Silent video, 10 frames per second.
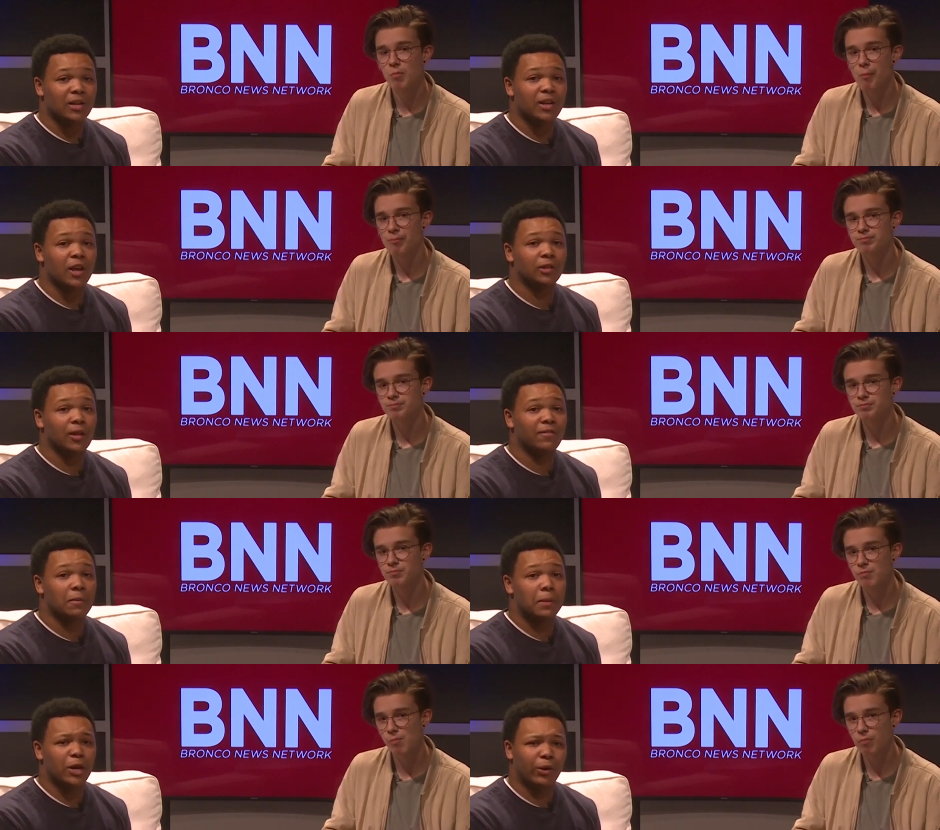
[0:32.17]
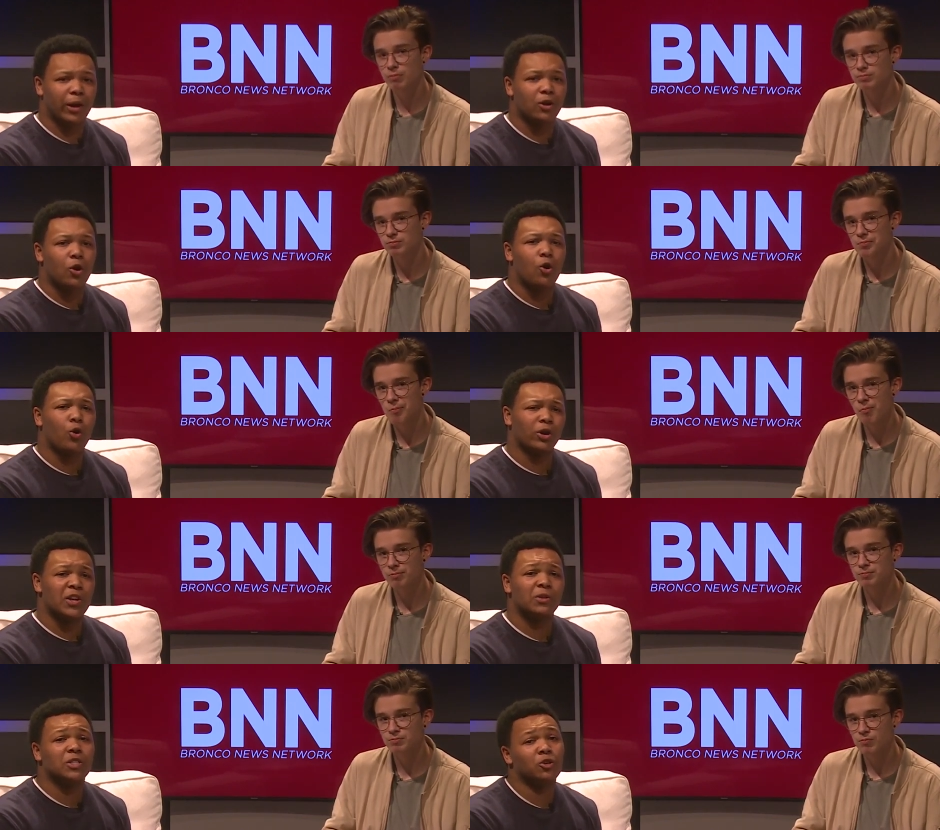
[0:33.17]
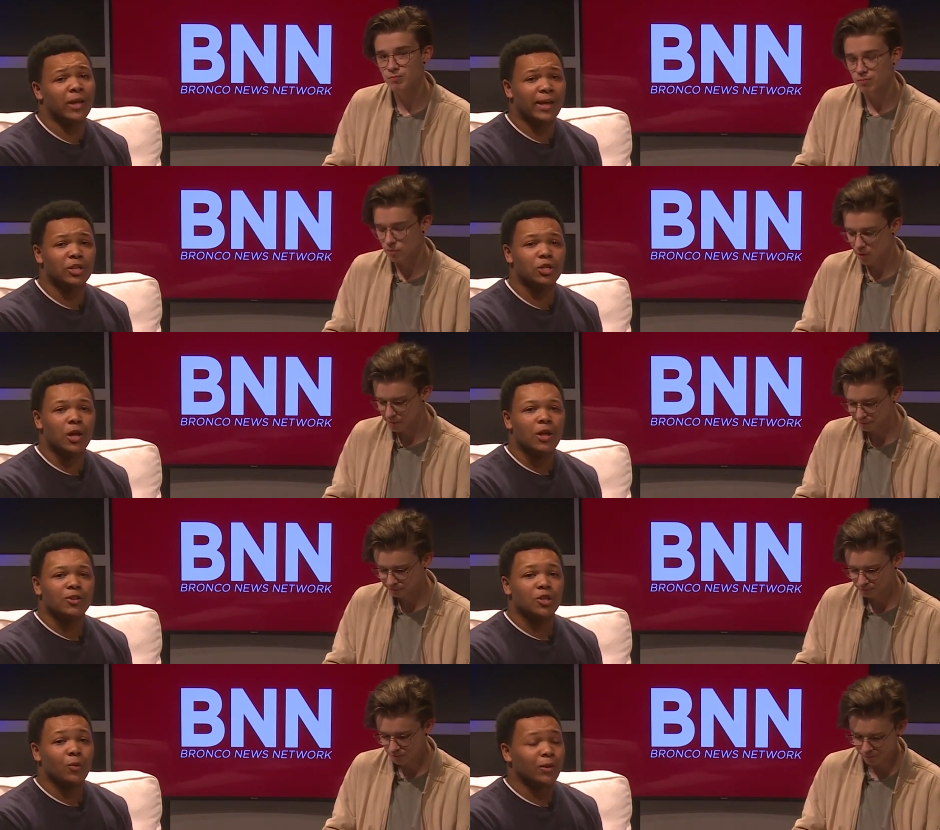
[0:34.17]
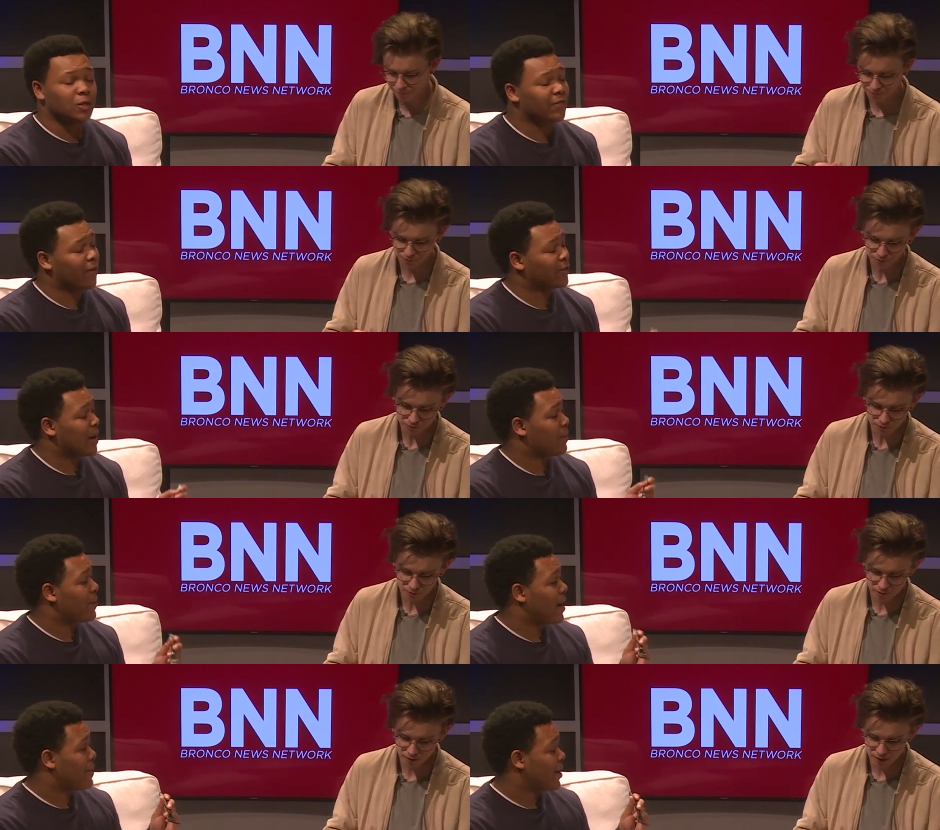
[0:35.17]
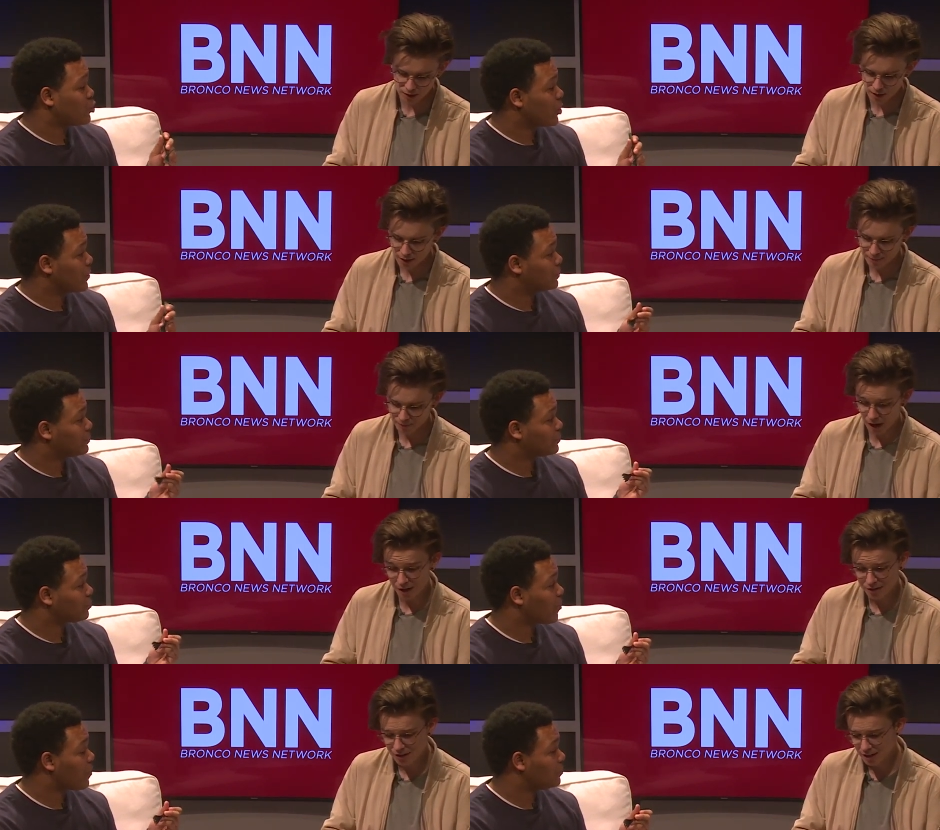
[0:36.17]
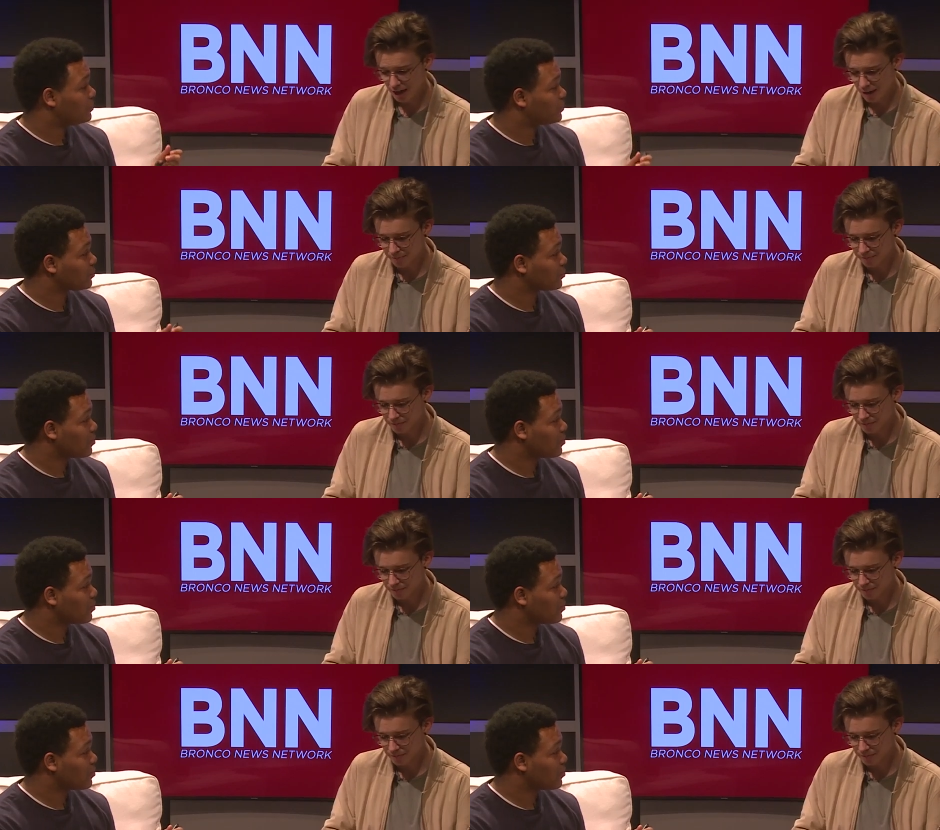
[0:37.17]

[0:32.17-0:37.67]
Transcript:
Speaker 1: Neolithic period or New Stone Age. So what's your favorite type of pie, Patrick?
Speaker 2: Honestly, I'm